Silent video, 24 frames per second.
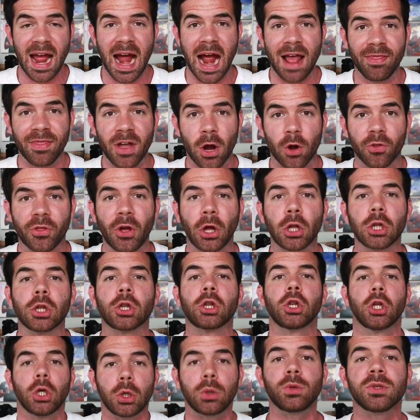and they're the
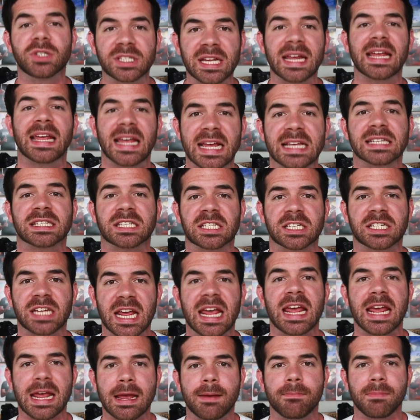losingest
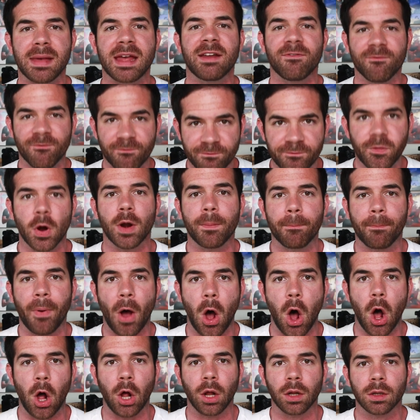team in
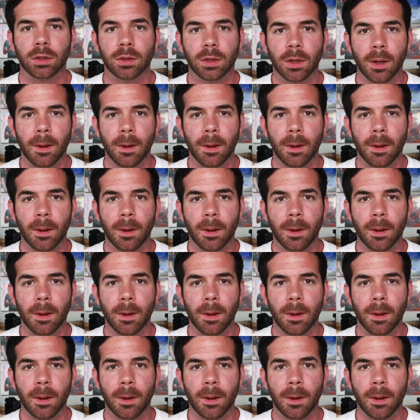football.